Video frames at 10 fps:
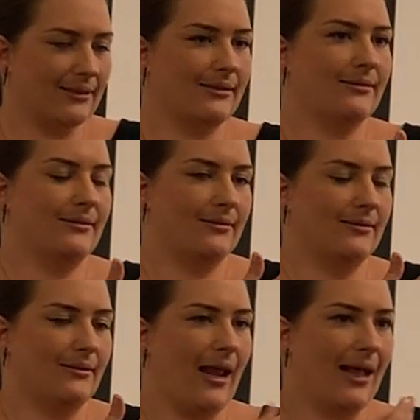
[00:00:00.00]
Correct?
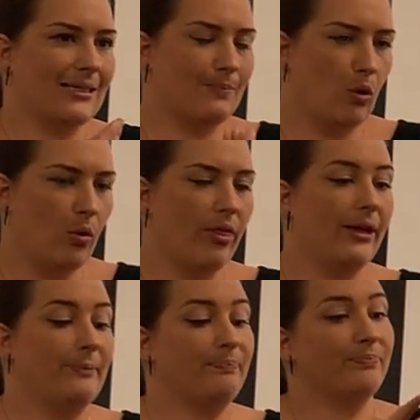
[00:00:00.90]
They all
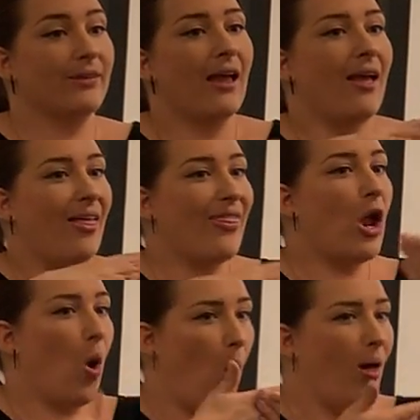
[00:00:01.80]
utilize
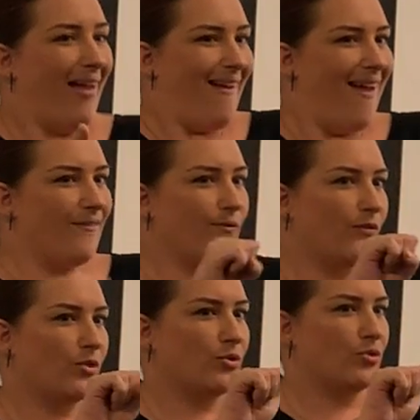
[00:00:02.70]
sarcomeres. And they
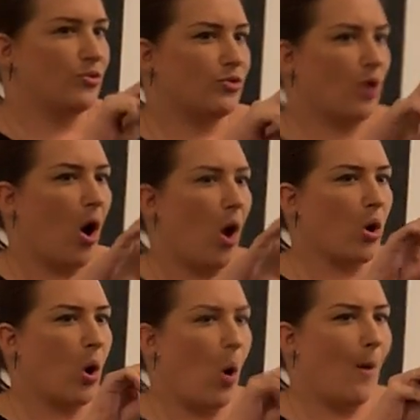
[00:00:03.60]
all require
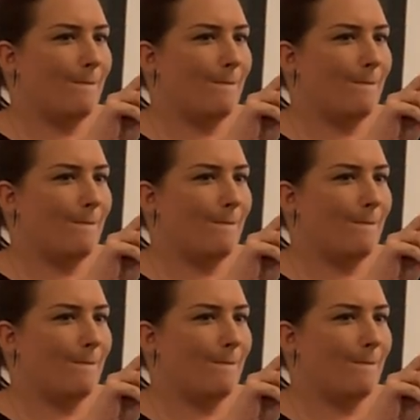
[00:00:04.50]
calcium.